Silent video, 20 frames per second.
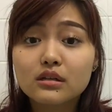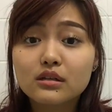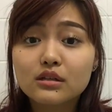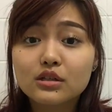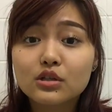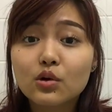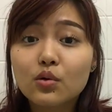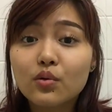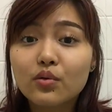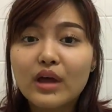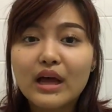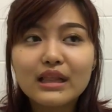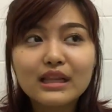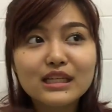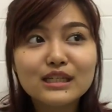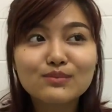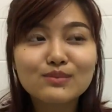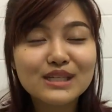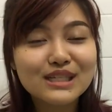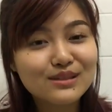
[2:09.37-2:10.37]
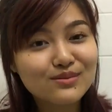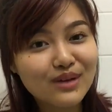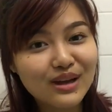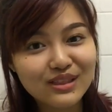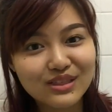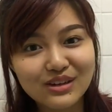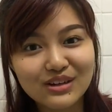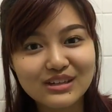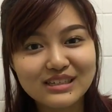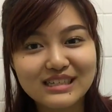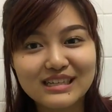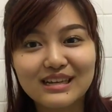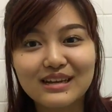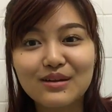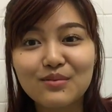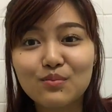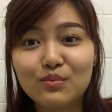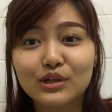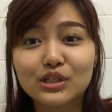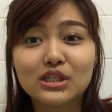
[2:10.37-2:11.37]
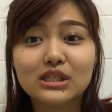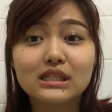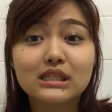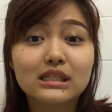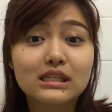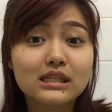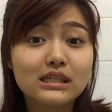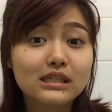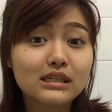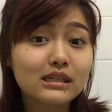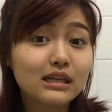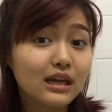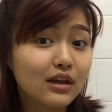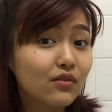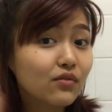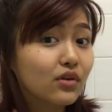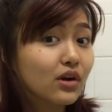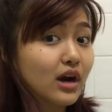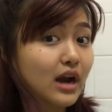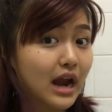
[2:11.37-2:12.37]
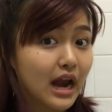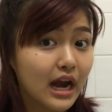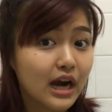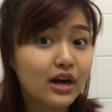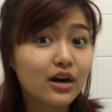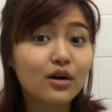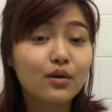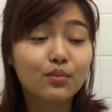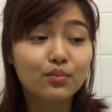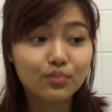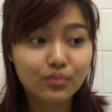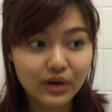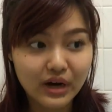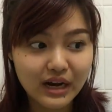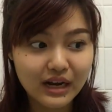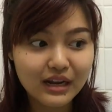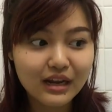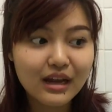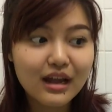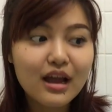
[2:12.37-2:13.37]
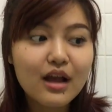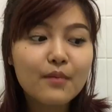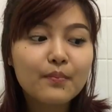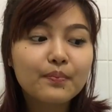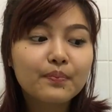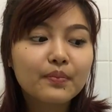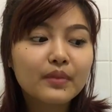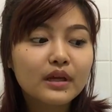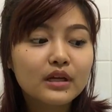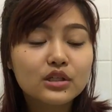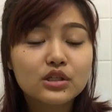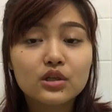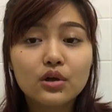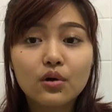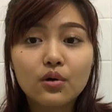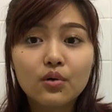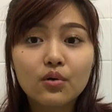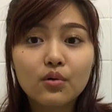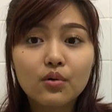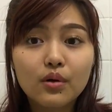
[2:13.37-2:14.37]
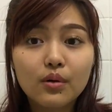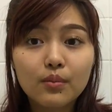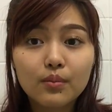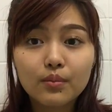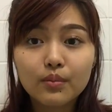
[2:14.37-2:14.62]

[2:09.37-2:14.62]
So that leads me to my third tip, which is to give your hair a break. So